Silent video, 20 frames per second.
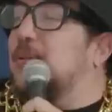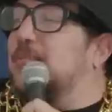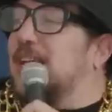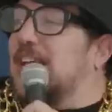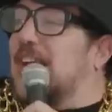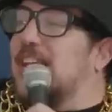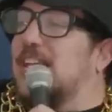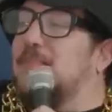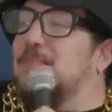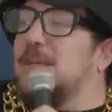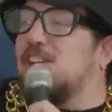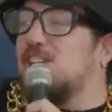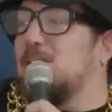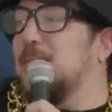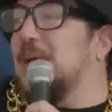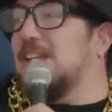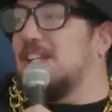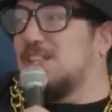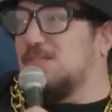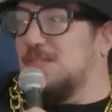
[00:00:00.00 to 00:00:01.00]
something I didn't mention
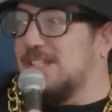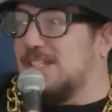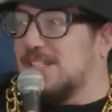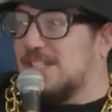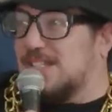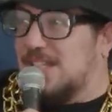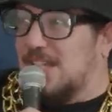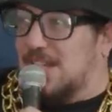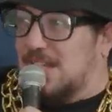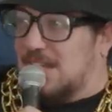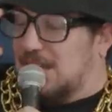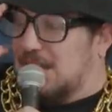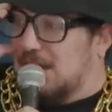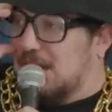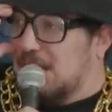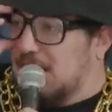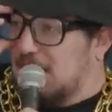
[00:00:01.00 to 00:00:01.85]
about the Sweet 16.